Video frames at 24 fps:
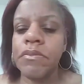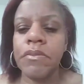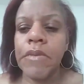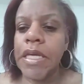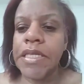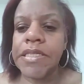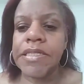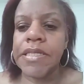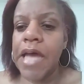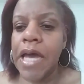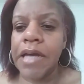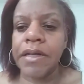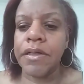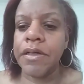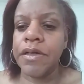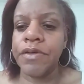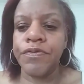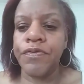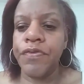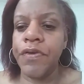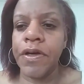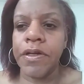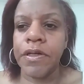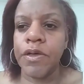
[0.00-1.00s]
it's not a good
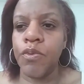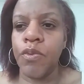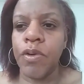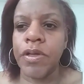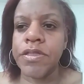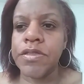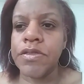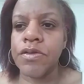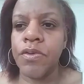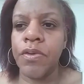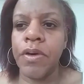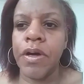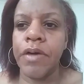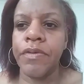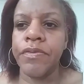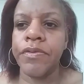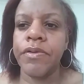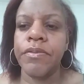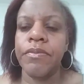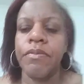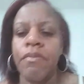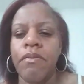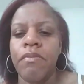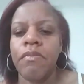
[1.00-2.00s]
feeling
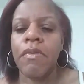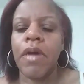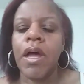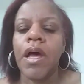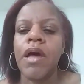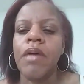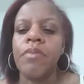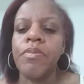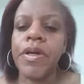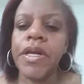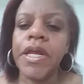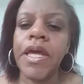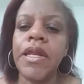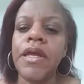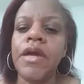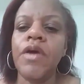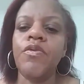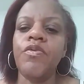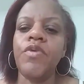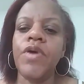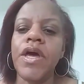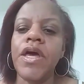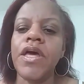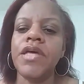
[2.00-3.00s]
whatsoever. But any
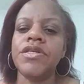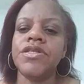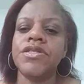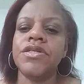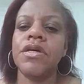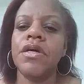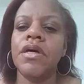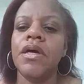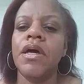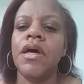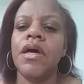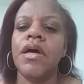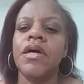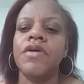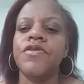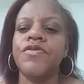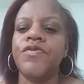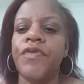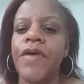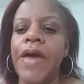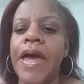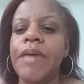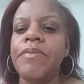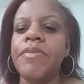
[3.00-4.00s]
of which,
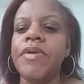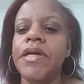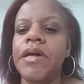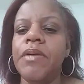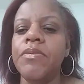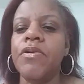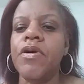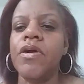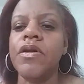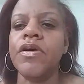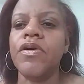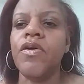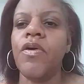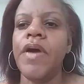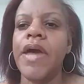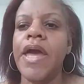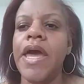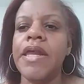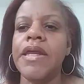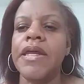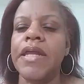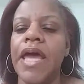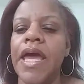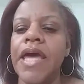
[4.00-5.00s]
family, I'm going to go
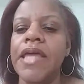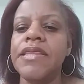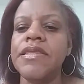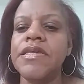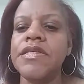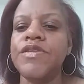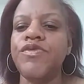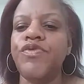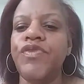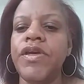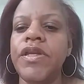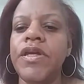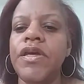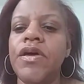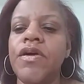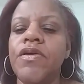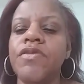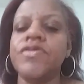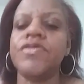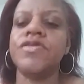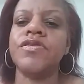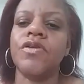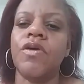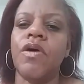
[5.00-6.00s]
ahead and end this
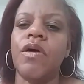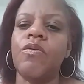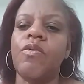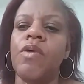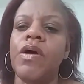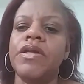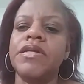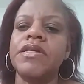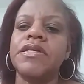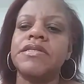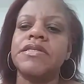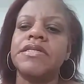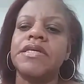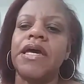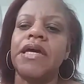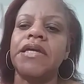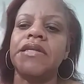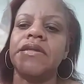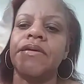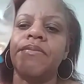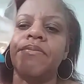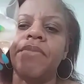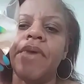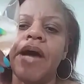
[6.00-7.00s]
video. So I wanted to say
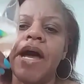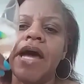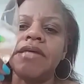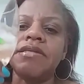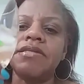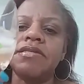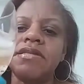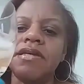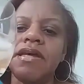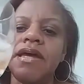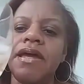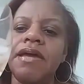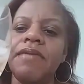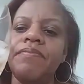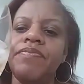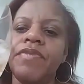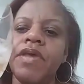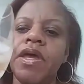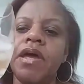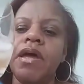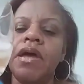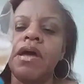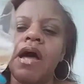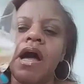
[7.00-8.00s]
namaste.
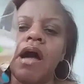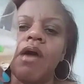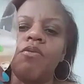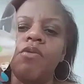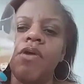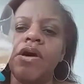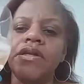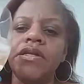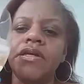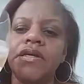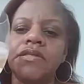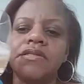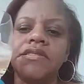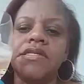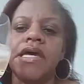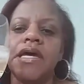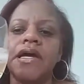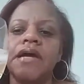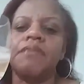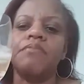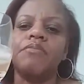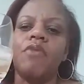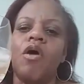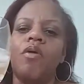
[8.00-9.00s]
I wanted to
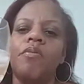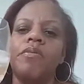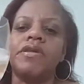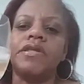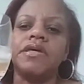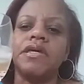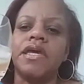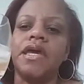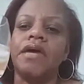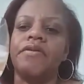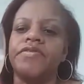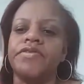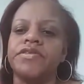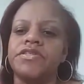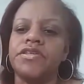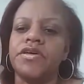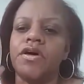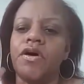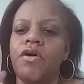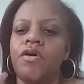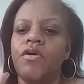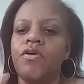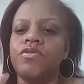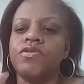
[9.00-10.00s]
take a moment to give a
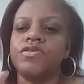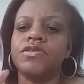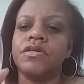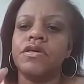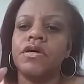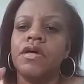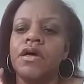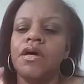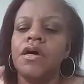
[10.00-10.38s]
toast